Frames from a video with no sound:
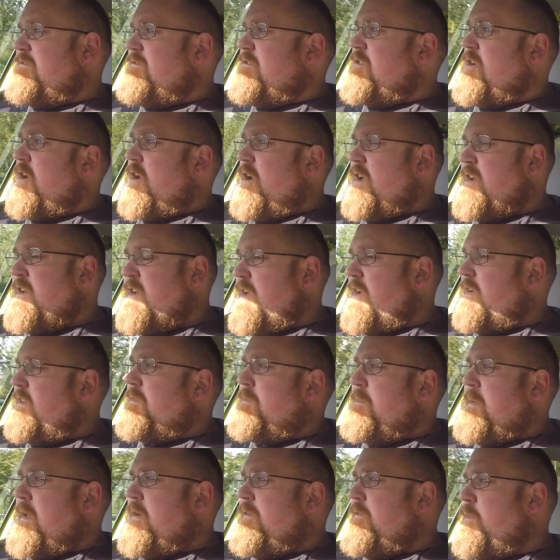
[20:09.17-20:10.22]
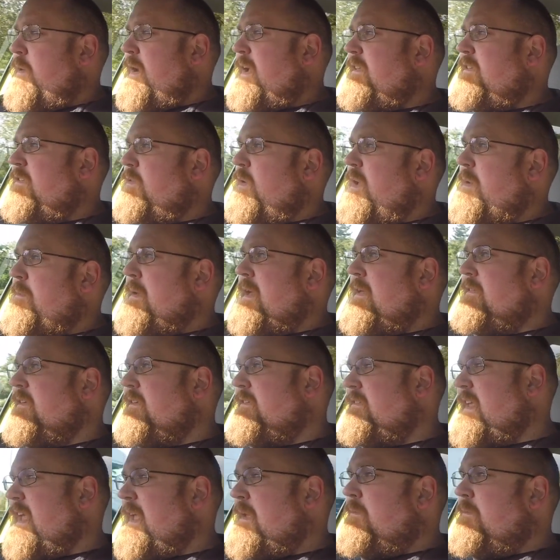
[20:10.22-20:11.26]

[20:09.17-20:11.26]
got a nice bit of weight to it, but at the same